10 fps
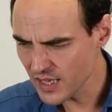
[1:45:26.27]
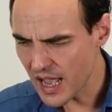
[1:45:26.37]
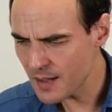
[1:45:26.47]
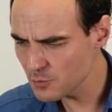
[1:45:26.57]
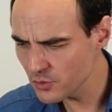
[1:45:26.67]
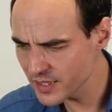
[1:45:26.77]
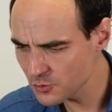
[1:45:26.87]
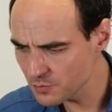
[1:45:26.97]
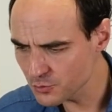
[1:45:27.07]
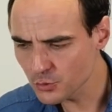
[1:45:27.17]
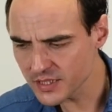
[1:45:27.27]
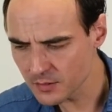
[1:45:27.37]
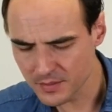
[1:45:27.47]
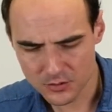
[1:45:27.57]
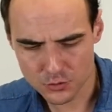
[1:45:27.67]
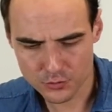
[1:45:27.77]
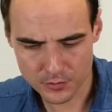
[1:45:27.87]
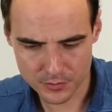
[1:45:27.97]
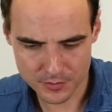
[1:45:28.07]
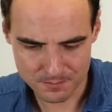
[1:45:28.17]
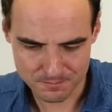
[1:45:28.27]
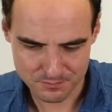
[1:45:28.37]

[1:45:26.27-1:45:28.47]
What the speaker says: I'm going to brew it a bit stronger.